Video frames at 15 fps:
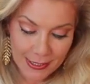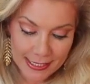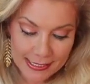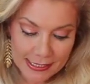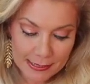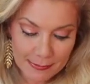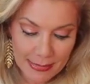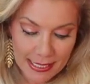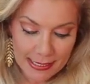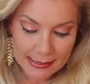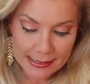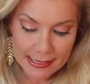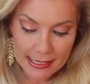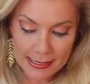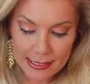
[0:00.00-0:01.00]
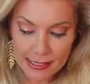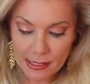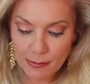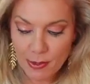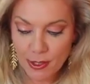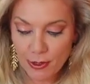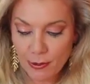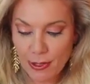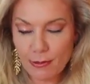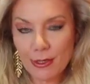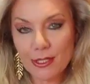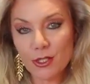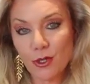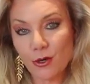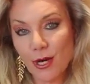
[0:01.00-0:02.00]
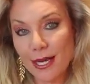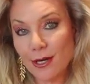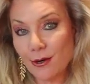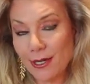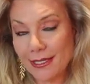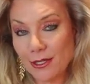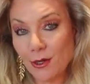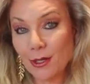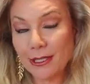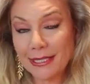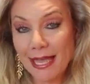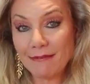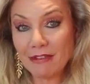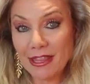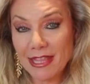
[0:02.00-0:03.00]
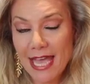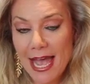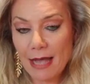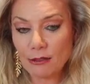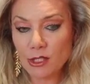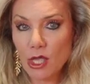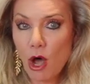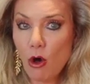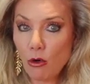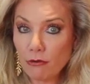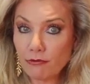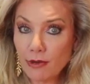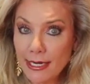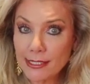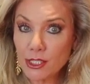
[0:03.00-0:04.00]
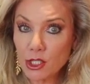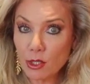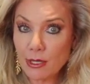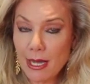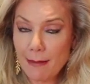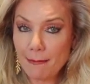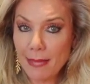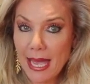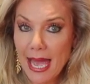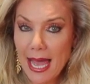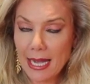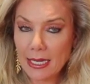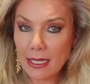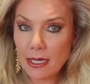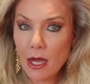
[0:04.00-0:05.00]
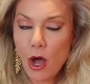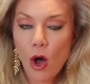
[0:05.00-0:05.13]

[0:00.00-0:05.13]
this means that this Mercury retrograde are in your 11th house. Old friends will come back,